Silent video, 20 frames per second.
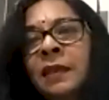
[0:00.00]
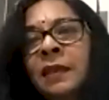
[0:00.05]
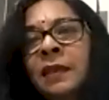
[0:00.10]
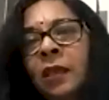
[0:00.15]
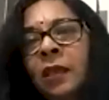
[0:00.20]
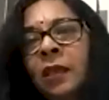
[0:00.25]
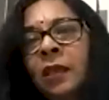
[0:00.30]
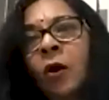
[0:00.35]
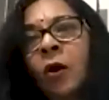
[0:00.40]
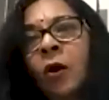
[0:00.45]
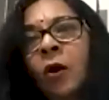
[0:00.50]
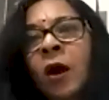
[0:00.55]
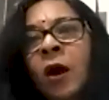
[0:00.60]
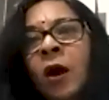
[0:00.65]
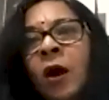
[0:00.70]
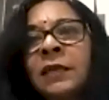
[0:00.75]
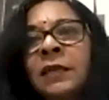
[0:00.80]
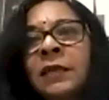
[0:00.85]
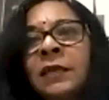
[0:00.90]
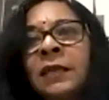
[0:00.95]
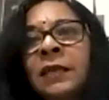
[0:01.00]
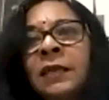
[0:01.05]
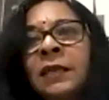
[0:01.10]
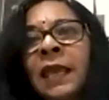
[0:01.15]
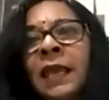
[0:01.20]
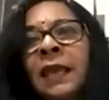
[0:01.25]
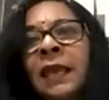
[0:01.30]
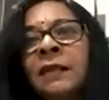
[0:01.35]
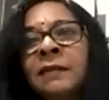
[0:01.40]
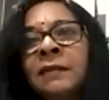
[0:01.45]

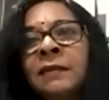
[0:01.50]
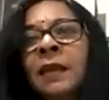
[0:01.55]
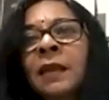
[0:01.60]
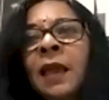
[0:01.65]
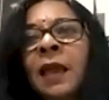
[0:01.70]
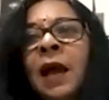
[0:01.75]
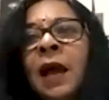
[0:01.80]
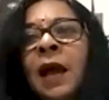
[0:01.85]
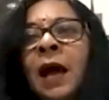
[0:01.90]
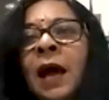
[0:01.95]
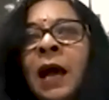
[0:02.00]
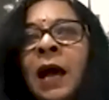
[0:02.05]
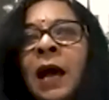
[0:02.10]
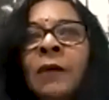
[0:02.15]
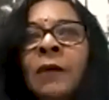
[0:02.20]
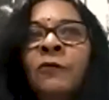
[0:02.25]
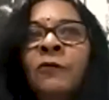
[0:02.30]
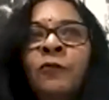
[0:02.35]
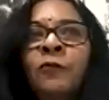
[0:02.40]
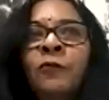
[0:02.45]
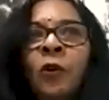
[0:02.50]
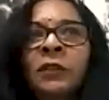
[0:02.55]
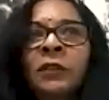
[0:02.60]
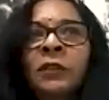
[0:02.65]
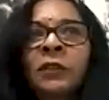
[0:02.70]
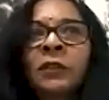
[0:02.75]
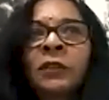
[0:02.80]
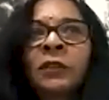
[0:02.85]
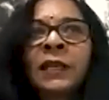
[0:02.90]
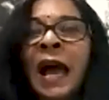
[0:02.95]
holidays for the
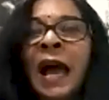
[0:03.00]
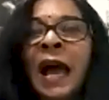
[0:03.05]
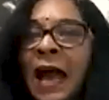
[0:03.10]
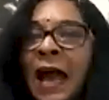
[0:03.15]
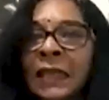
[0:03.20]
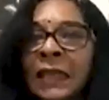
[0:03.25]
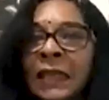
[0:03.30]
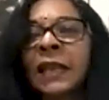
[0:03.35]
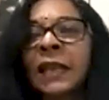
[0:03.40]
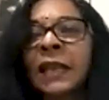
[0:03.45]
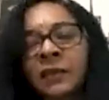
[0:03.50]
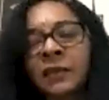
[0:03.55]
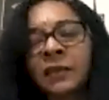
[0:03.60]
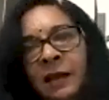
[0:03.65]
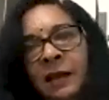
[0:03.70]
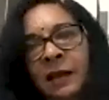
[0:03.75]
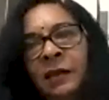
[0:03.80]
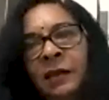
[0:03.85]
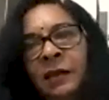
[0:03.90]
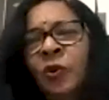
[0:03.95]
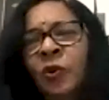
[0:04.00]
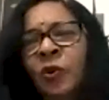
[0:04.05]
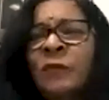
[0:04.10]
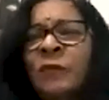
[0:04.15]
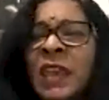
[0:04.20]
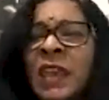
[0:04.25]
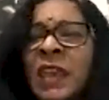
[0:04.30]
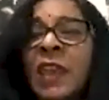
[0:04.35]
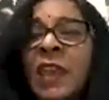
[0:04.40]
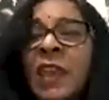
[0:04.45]
high-end, we
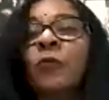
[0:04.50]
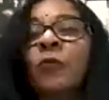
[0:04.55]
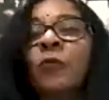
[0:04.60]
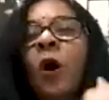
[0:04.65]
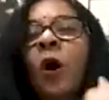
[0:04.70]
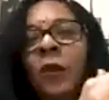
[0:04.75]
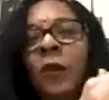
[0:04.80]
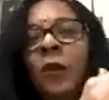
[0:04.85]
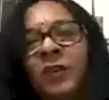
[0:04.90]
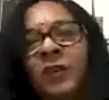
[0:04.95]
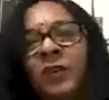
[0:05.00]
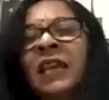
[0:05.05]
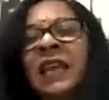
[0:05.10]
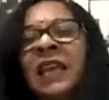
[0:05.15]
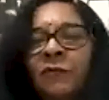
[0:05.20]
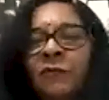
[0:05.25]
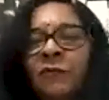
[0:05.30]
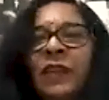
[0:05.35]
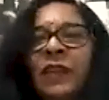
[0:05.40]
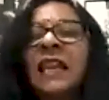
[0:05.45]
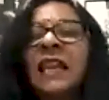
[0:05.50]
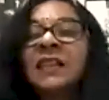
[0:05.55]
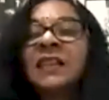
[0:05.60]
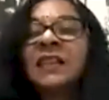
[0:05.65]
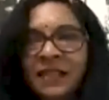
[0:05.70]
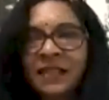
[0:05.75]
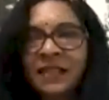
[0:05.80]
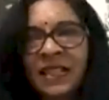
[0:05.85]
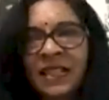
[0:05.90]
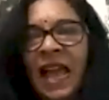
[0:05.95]
evolved. We didn't
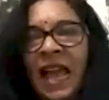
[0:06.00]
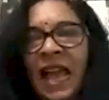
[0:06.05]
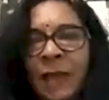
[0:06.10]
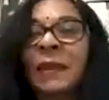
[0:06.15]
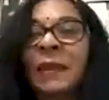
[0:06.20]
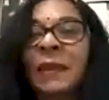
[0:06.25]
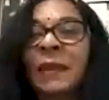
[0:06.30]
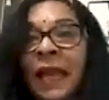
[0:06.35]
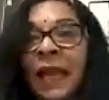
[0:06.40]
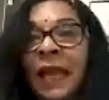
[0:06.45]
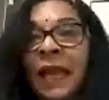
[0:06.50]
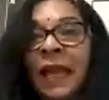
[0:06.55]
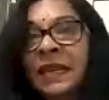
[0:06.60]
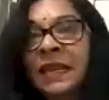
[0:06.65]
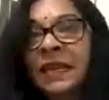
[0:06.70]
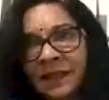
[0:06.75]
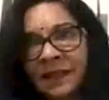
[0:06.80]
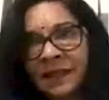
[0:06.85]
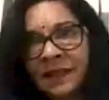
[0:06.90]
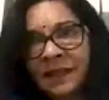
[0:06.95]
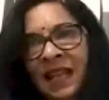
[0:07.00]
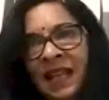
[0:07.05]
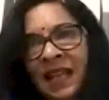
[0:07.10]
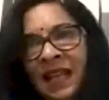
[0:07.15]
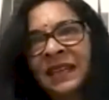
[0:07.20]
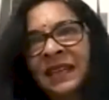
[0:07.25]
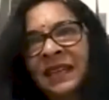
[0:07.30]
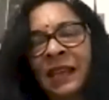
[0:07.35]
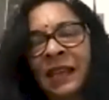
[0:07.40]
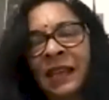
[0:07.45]
decide, I didn't
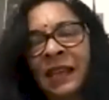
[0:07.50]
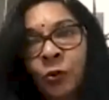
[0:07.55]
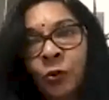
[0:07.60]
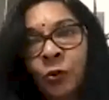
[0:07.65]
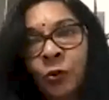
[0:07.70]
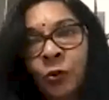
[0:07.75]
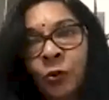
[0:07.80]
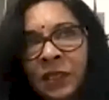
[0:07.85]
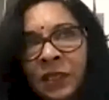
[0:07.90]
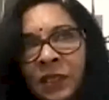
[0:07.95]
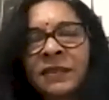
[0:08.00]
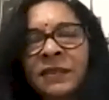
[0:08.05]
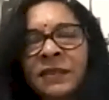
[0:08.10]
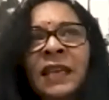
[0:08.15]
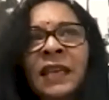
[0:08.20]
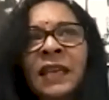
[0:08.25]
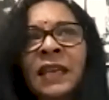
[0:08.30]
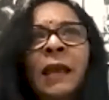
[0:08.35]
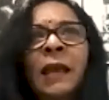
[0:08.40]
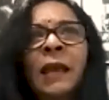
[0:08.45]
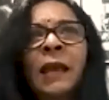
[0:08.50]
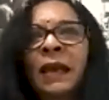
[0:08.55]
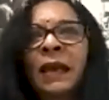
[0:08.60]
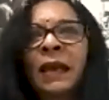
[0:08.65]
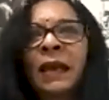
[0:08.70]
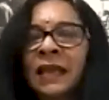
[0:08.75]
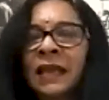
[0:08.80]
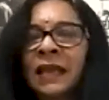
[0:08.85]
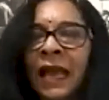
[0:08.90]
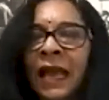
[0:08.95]
decide I'll do this,
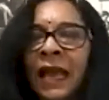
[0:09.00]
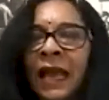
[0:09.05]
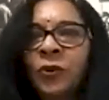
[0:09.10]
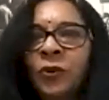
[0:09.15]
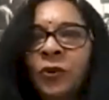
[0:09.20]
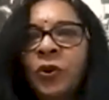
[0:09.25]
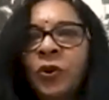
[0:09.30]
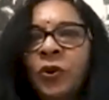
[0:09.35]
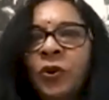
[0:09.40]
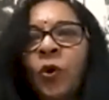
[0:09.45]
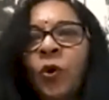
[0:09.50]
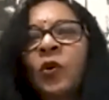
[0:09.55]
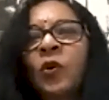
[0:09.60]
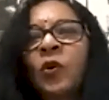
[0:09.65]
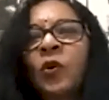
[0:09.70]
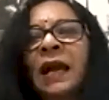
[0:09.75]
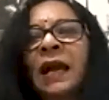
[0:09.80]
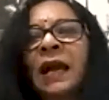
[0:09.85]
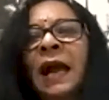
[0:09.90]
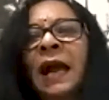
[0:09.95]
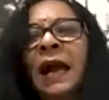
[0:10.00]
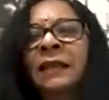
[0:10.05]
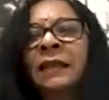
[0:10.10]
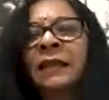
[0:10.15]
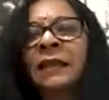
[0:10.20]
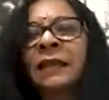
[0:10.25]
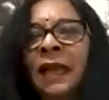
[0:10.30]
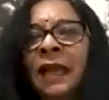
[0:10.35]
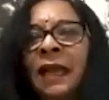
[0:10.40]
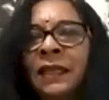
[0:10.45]
but I don't know.
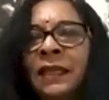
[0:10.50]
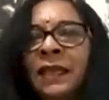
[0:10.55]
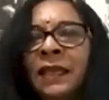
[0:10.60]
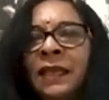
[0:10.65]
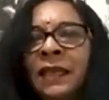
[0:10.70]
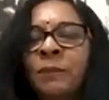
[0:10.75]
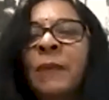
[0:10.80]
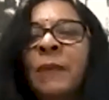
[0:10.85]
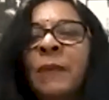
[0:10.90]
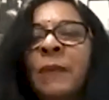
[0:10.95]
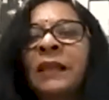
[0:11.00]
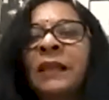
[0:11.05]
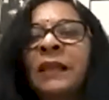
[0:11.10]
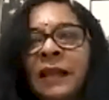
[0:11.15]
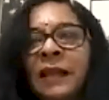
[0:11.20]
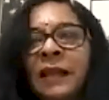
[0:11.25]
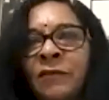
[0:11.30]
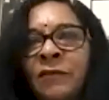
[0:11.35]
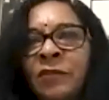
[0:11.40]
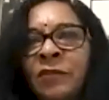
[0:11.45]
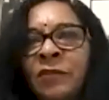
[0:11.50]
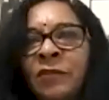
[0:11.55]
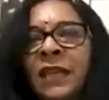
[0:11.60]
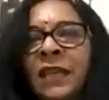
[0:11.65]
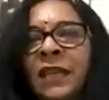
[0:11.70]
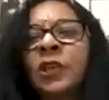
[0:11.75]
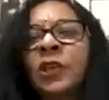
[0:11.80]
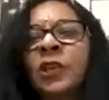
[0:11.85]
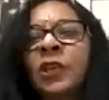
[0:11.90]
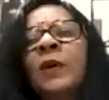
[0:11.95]
I think people gravitated
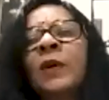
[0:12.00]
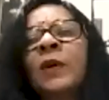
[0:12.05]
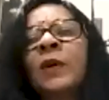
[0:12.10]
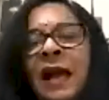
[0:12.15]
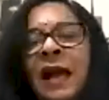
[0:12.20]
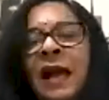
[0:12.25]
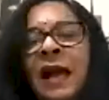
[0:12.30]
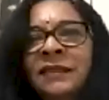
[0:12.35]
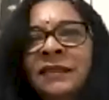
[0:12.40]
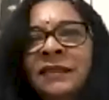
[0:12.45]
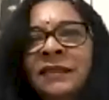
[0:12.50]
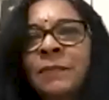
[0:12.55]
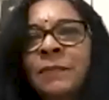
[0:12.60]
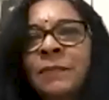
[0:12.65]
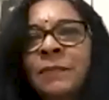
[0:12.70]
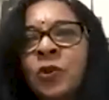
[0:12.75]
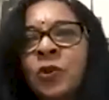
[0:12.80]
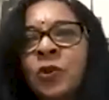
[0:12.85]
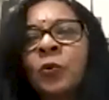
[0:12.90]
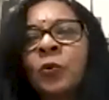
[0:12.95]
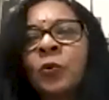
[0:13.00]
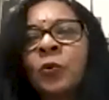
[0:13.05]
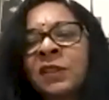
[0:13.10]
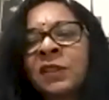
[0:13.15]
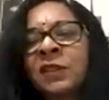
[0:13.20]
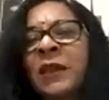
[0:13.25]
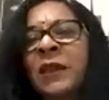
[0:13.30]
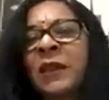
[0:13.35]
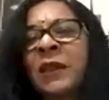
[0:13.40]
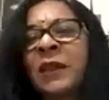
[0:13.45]
towards asking me to do
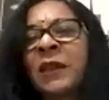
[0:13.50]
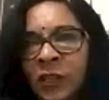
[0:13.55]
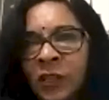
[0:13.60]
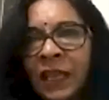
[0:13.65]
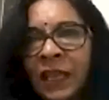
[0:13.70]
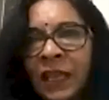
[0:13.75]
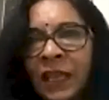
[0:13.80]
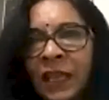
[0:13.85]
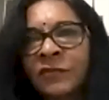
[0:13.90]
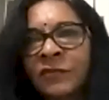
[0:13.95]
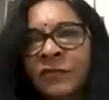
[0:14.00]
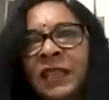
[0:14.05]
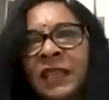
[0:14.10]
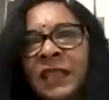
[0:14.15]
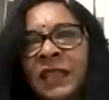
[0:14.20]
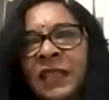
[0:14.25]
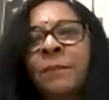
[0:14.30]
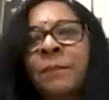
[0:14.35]
special things for them.